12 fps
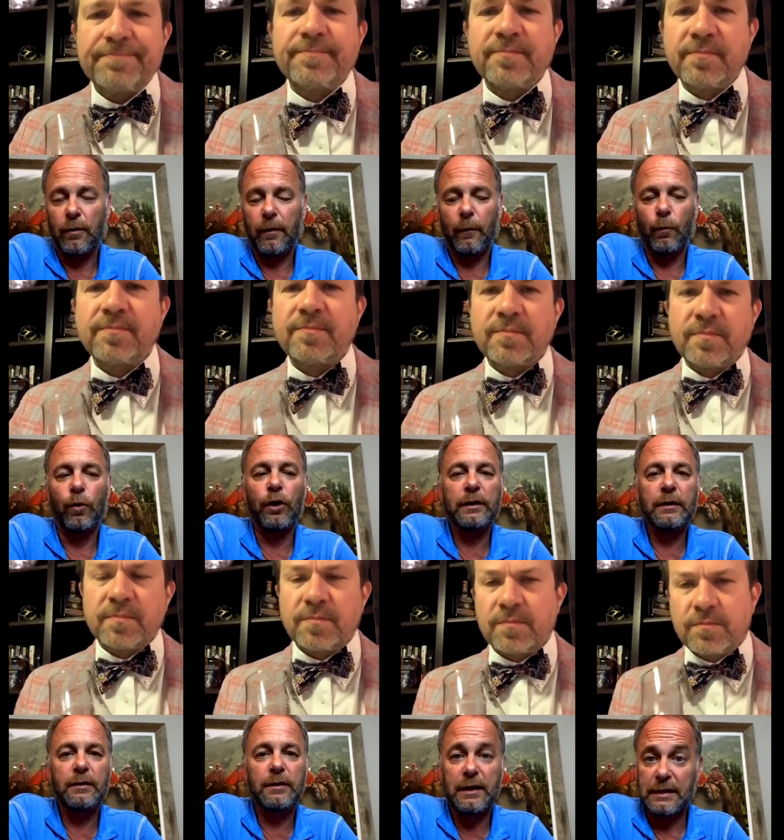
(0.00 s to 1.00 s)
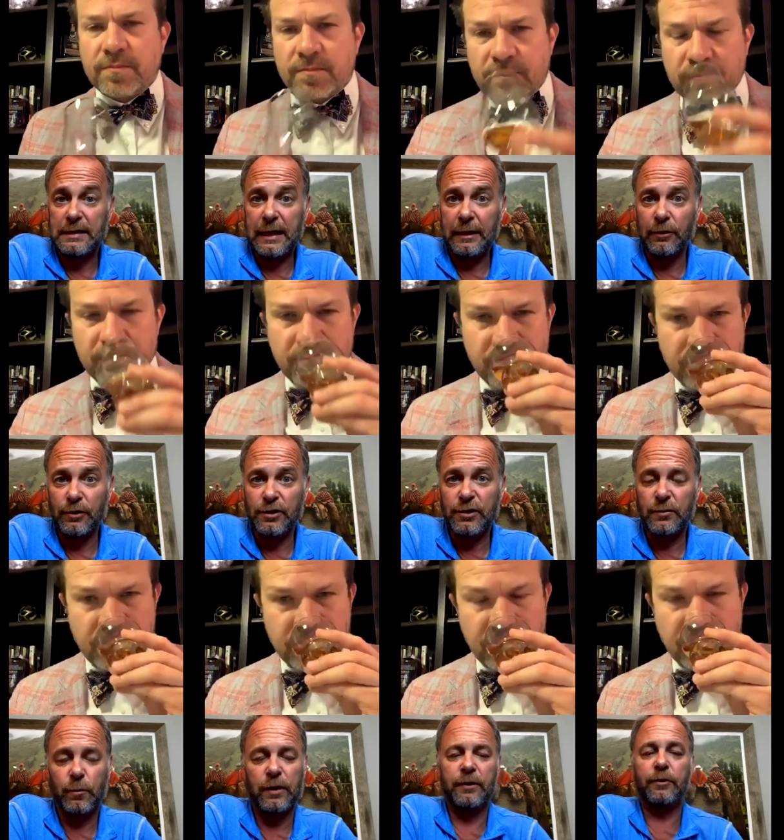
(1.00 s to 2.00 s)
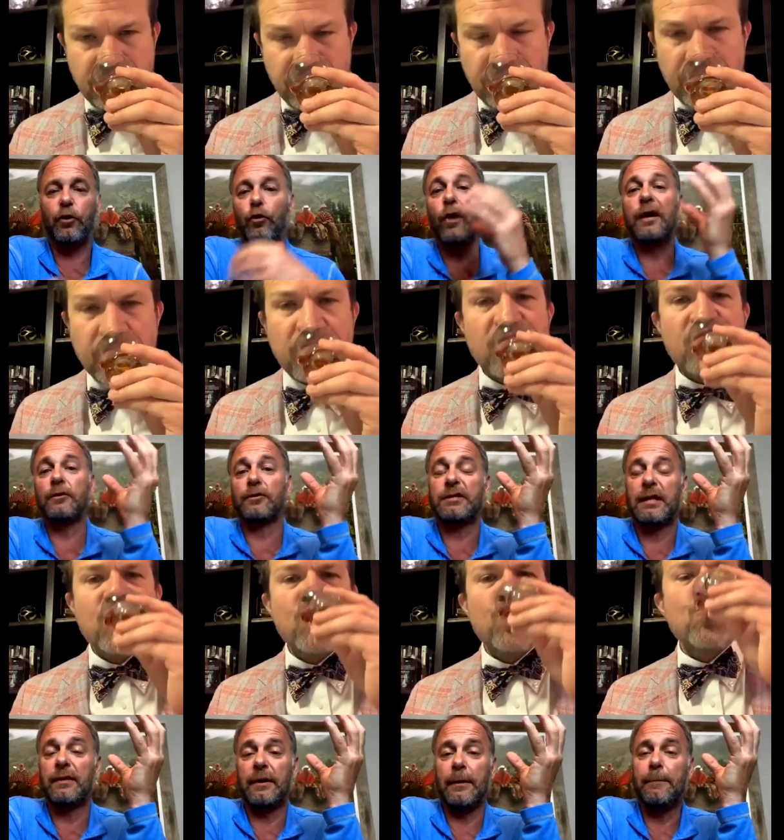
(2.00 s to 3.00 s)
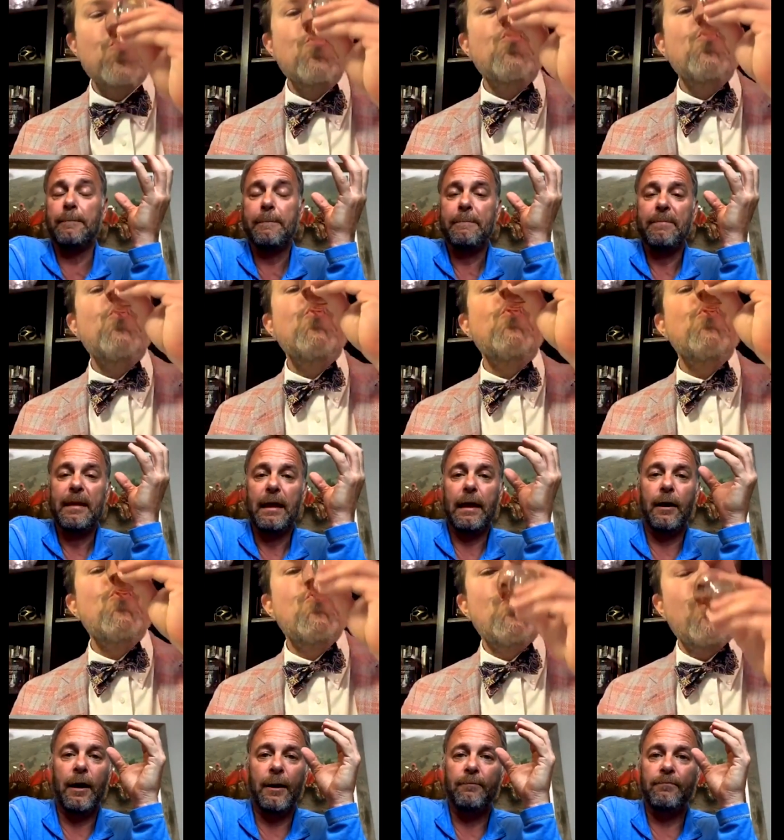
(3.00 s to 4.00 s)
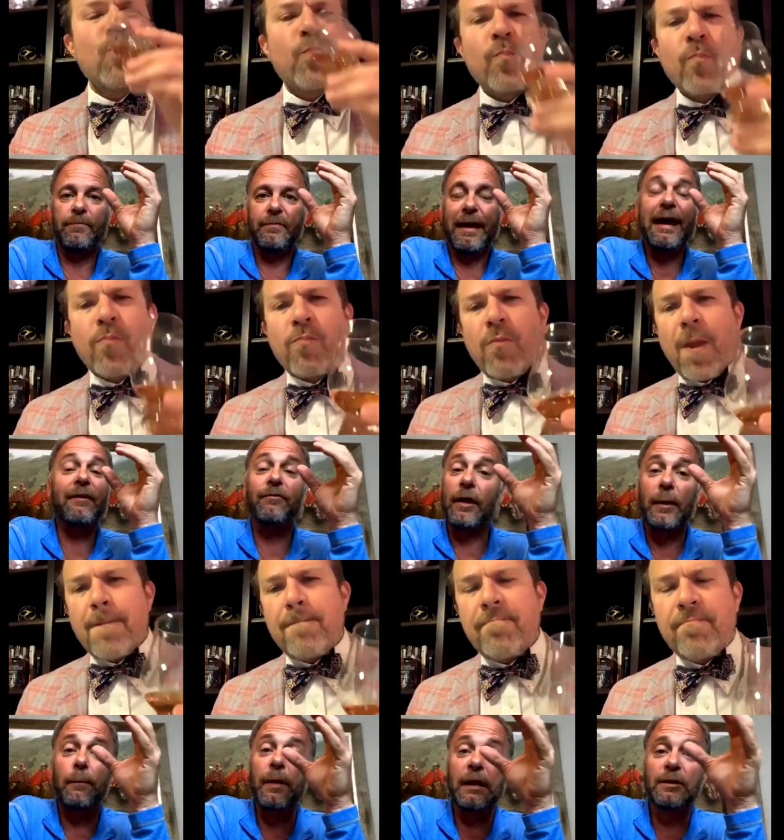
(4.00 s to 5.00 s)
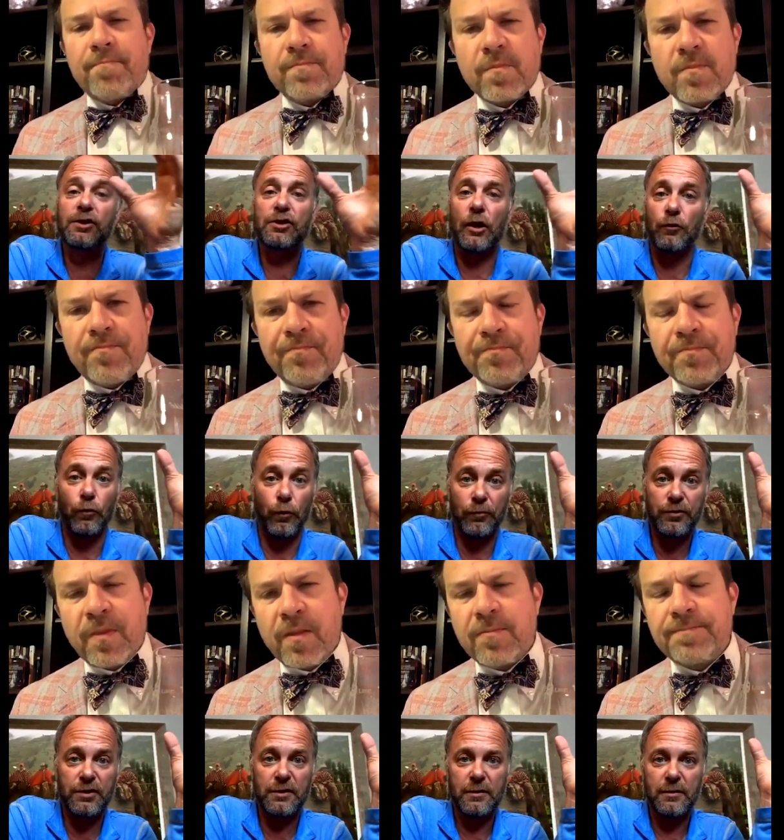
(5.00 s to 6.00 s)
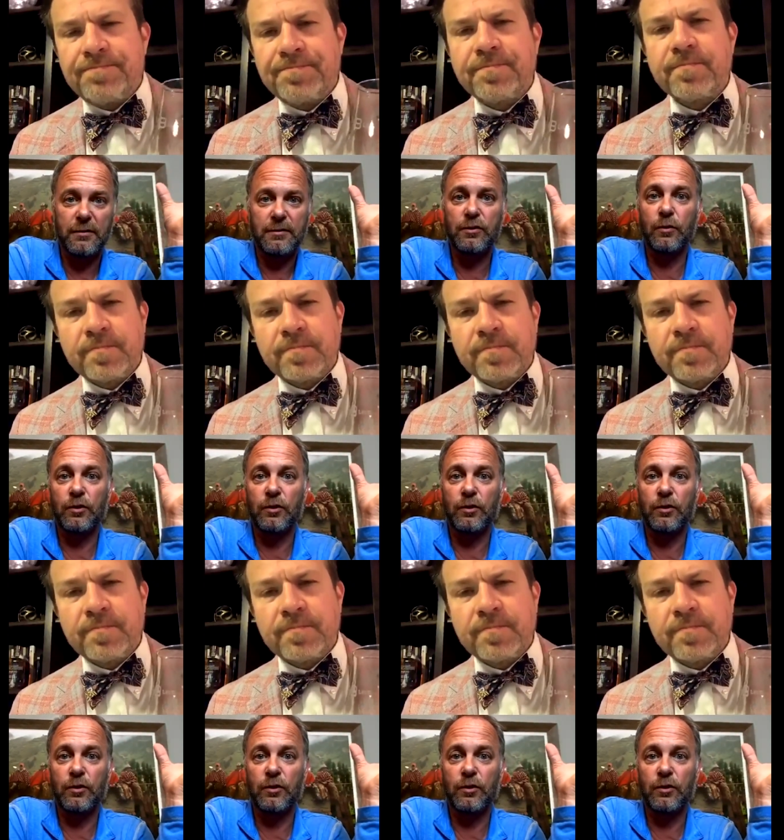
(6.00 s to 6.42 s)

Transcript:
Speaker 1: we're in containers with cradles in there. They have like big sunroofs, so to